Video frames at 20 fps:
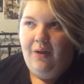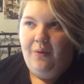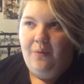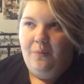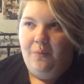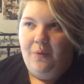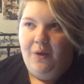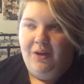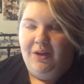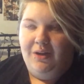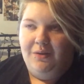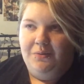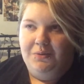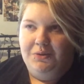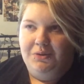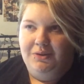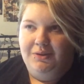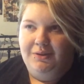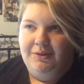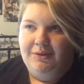when I
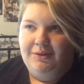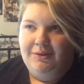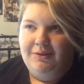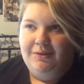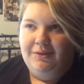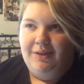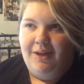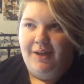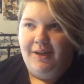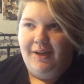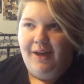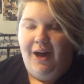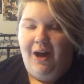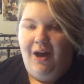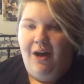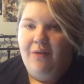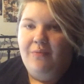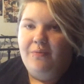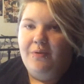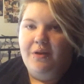was like
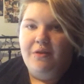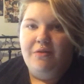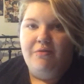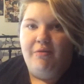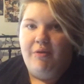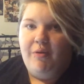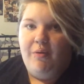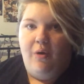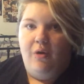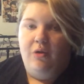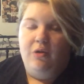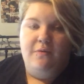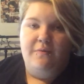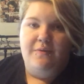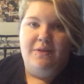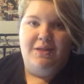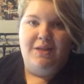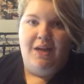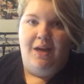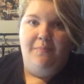halfway through all of
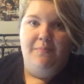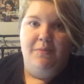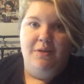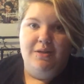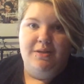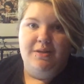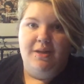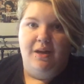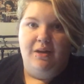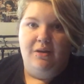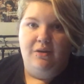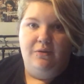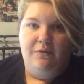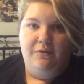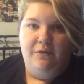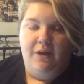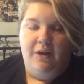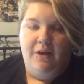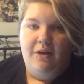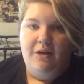the tablets that I could
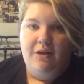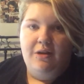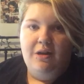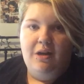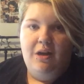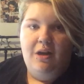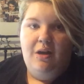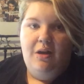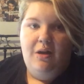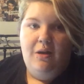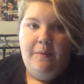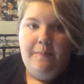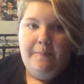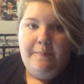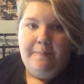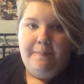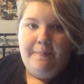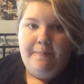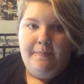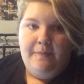find,
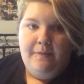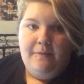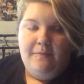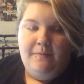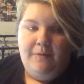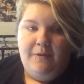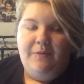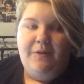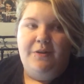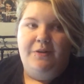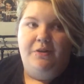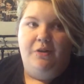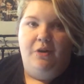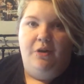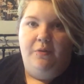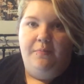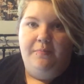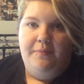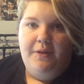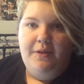my friend
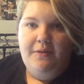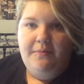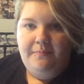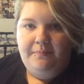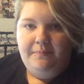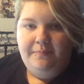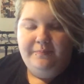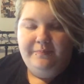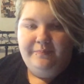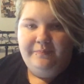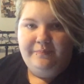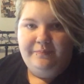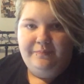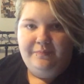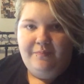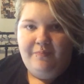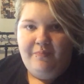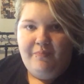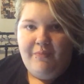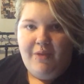called me
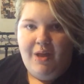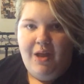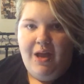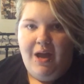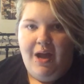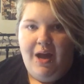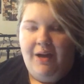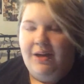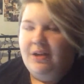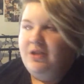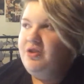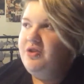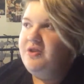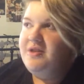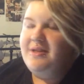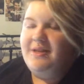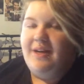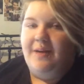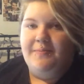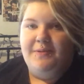and I
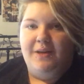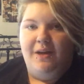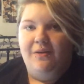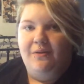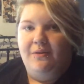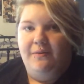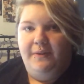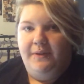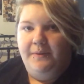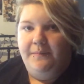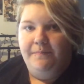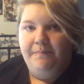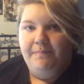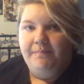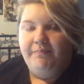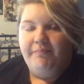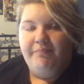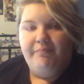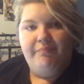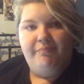just snapped out of it.
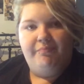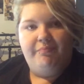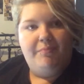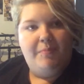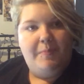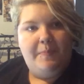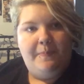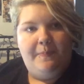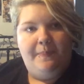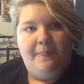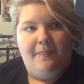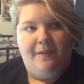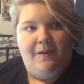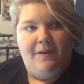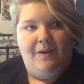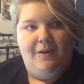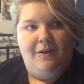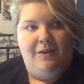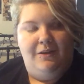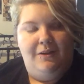
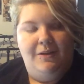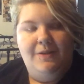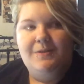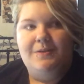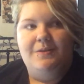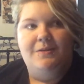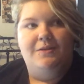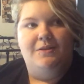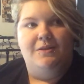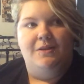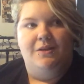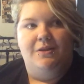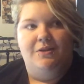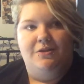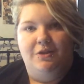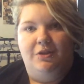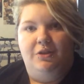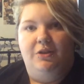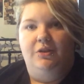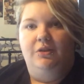And I listened to her
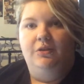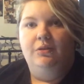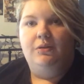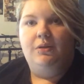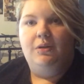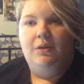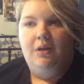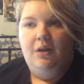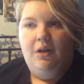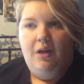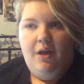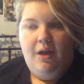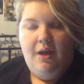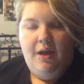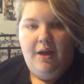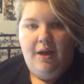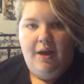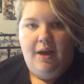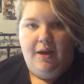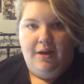talk
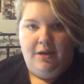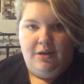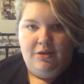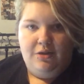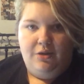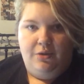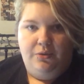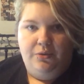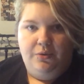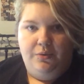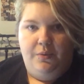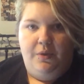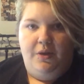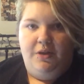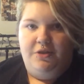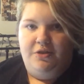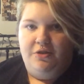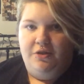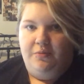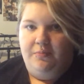and I told her what
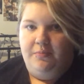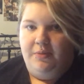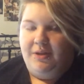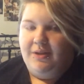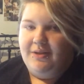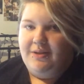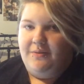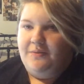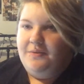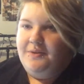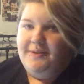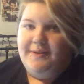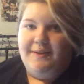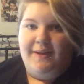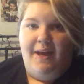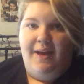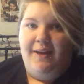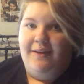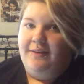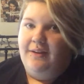I'd done, because I was
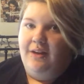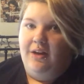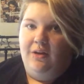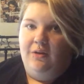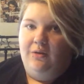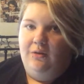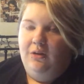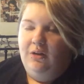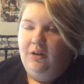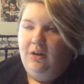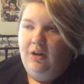scared now.